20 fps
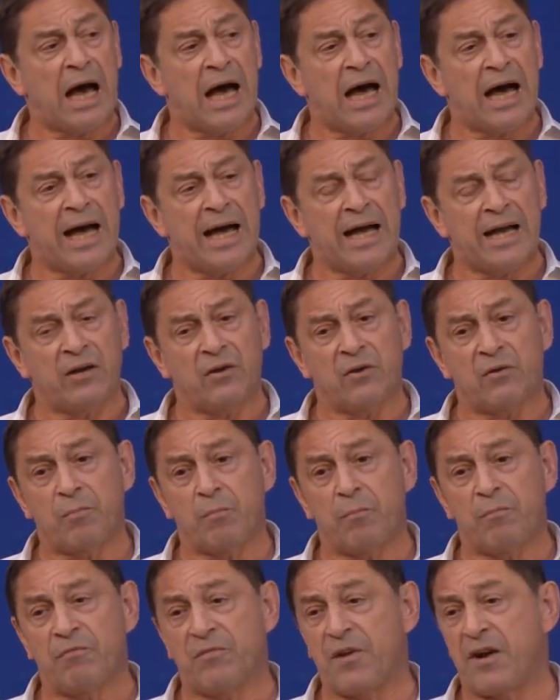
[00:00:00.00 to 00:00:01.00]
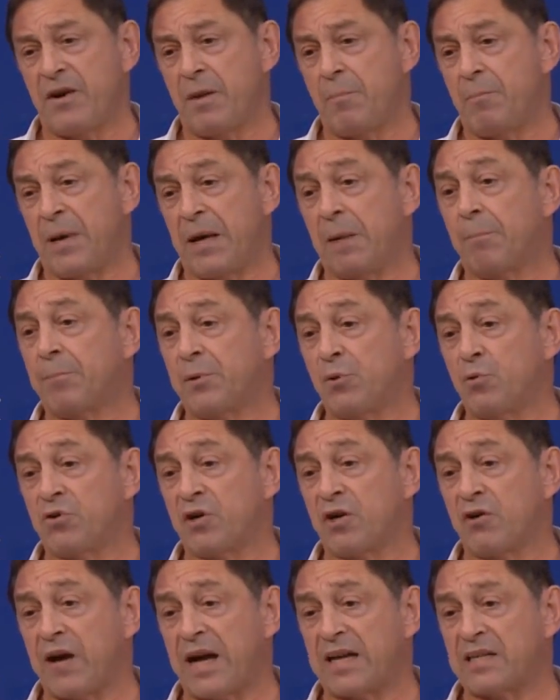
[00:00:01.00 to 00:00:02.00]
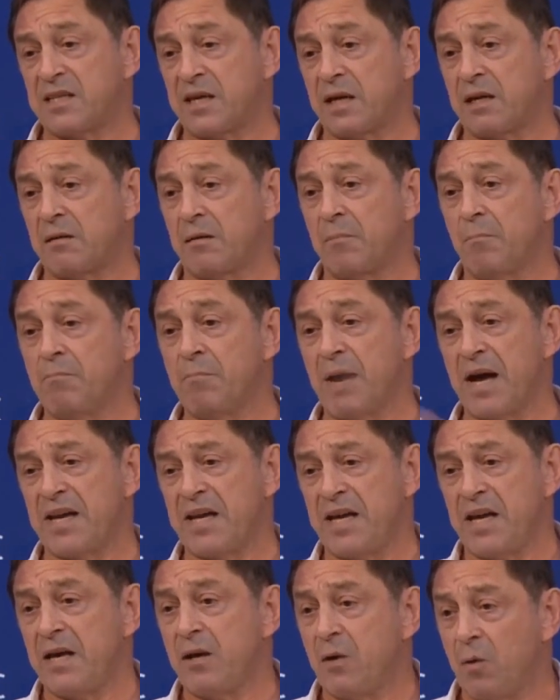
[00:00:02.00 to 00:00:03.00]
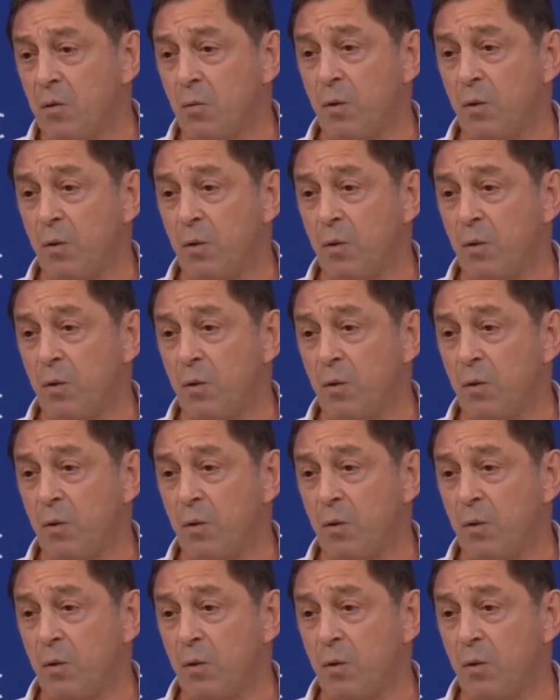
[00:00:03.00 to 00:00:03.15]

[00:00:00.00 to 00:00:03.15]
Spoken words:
and very big plutocratic money